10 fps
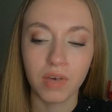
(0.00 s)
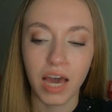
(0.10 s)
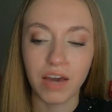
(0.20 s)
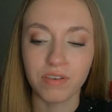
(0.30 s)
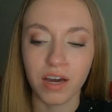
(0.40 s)

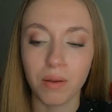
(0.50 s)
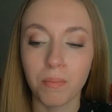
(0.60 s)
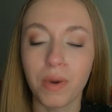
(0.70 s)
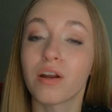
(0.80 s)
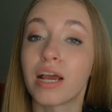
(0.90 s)
I've gotten a
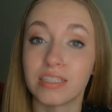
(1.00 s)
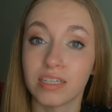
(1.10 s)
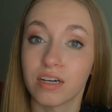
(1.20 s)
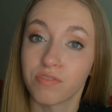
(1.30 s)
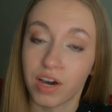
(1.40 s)
better
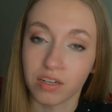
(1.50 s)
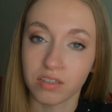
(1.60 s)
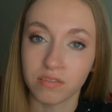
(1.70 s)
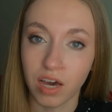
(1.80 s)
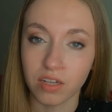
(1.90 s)
idea of how to
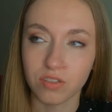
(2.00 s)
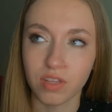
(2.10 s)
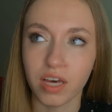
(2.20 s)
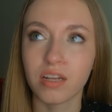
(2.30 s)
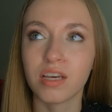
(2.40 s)
how to do
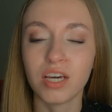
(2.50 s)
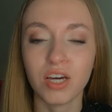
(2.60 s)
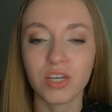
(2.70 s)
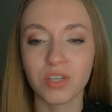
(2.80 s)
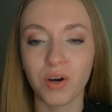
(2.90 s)
that.
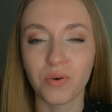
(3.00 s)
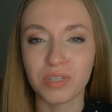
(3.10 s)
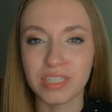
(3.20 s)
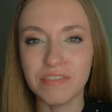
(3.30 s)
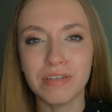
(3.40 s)
So
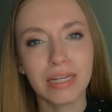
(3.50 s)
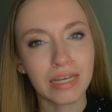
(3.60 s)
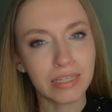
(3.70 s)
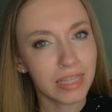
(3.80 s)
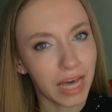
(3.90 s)
even
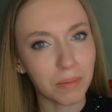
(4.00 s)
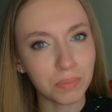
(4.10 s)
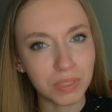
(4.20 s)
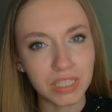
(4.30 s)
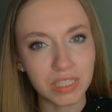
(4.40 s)
in that,
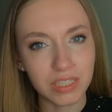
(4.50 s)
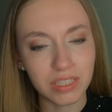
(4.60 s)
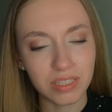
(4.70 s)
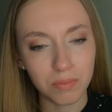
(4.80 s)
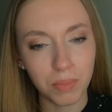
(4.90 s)

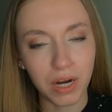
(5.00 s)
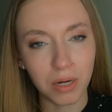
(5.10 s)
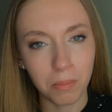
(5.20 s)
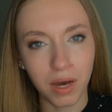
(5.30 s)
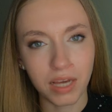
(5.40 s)
please bear
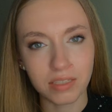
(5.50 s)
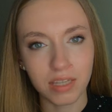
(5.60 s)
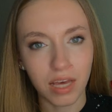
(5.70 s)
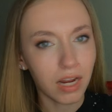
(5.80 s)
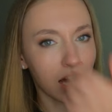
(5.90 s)
in mind
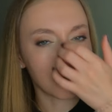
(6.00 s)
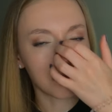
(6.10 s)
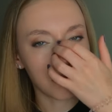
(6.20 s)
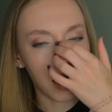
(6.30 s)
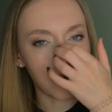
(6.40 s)
that
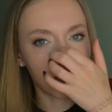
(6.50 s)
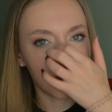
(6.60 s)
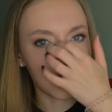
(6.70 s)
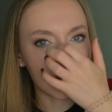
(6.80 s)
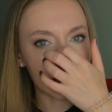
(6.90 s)
I'm I'm
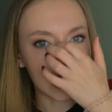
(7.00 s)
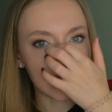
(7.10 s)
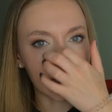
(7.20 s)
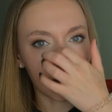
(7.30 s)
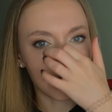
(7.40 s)
figuring
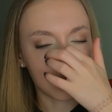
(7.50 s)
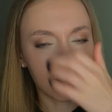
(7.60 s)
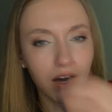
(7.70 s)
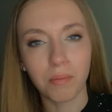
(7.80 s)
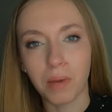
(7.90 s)
things out.
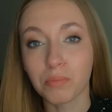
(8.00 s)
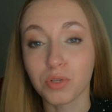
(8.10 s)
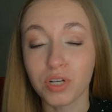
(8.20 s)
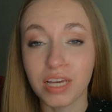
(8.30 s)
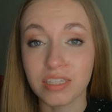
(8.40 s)
Um, I'm
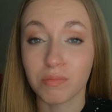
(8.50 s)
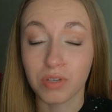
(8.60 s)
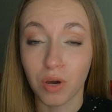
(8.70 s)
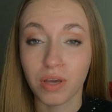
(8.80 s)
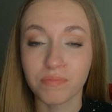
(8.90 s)
learning as I'm
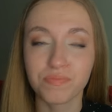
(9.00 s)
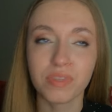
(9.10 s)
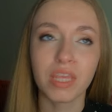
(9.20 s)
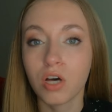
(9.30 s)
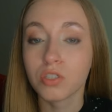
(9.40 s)
going.
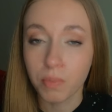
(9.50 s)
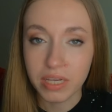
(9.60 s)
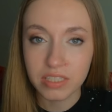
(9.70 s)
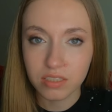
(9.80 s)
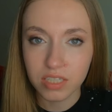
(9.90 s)
So
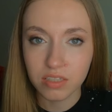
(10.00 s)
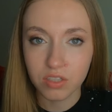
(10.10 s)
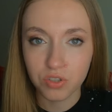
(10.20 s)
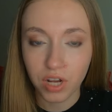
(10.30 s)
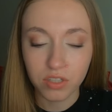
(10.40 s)
basically, the
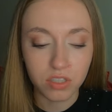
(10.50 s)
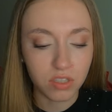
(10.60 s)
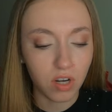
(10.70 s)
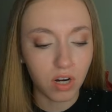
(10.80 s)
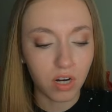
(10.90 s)
trailers
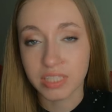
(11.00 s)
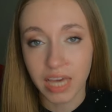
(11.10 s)
are the